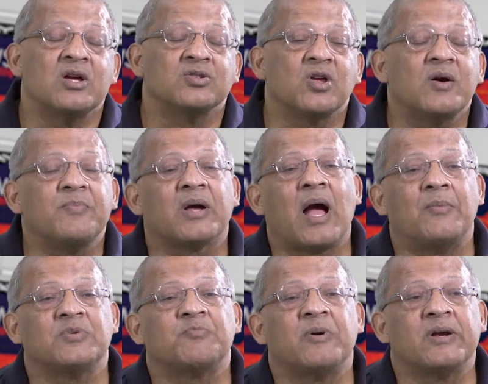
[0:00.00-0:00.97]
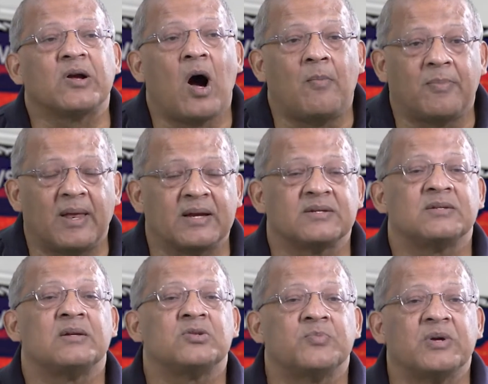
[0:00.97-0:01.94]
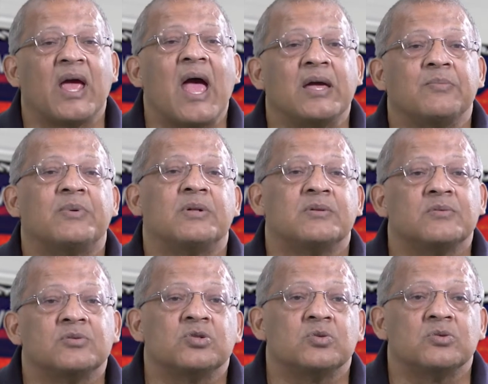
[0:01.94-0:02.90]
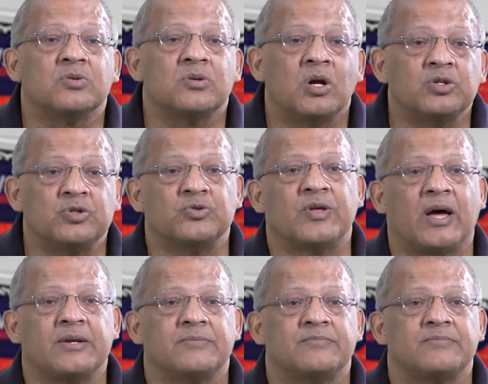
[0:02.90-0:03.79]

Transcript: So it becomes pretty complex to be able to do that.